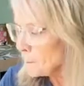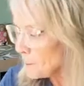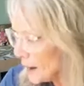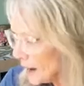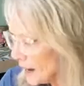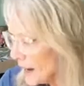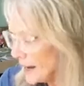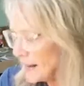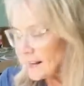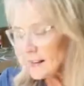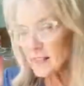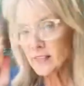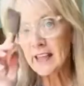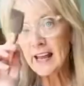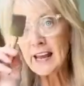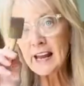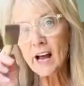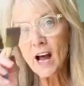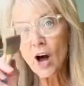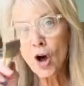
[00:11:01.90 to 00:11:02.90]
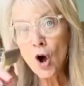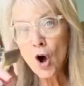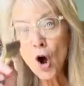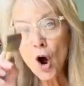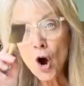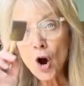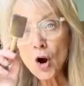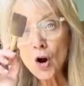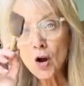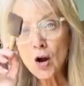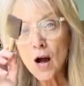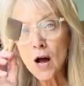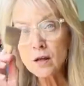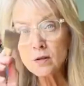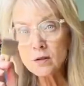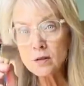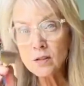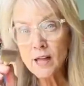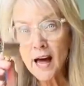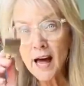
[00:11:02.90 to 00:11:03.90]
But they are
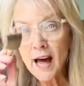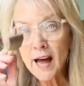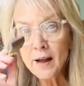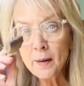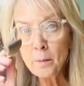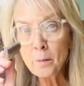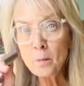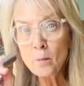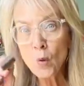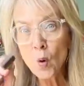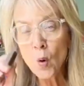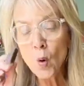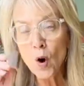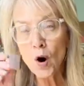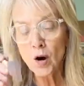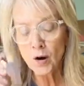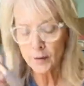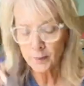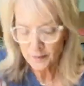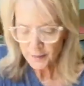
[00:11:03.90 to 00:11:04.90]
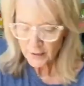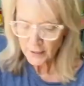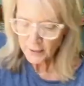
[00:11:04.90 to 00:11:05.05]
a lot more